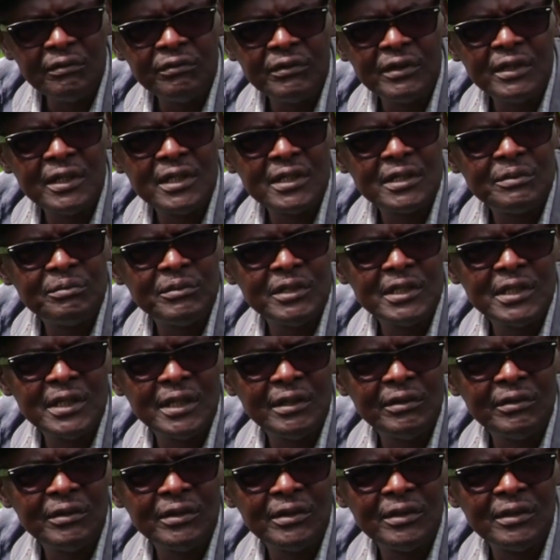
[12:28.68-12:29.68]
for this
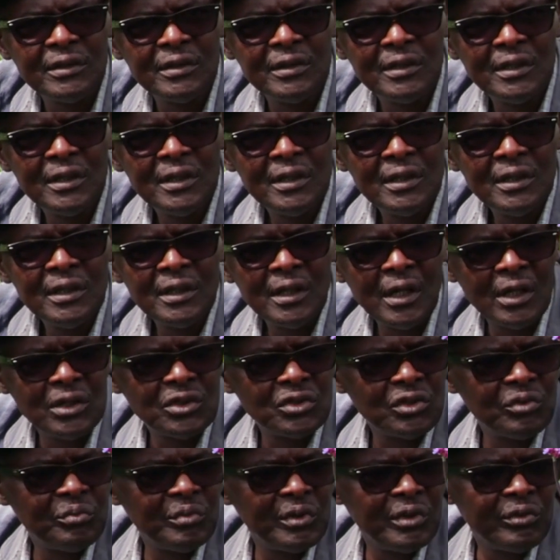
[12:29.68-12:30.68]
material. It
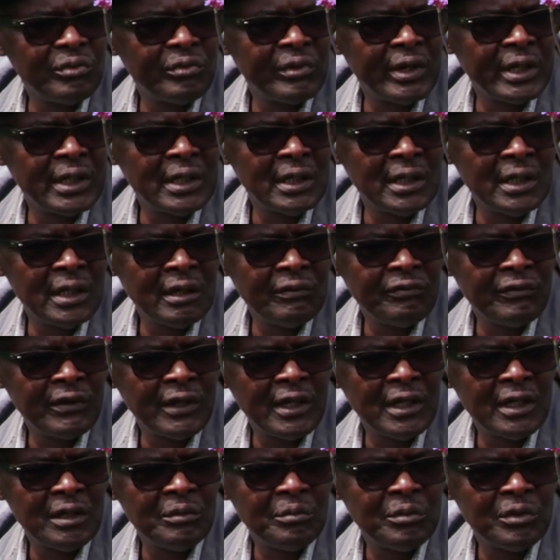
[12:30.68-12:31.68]
should be readily
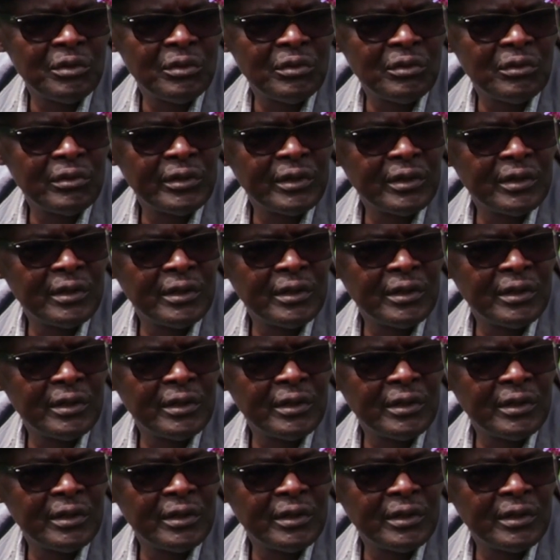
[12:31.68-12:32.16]
available.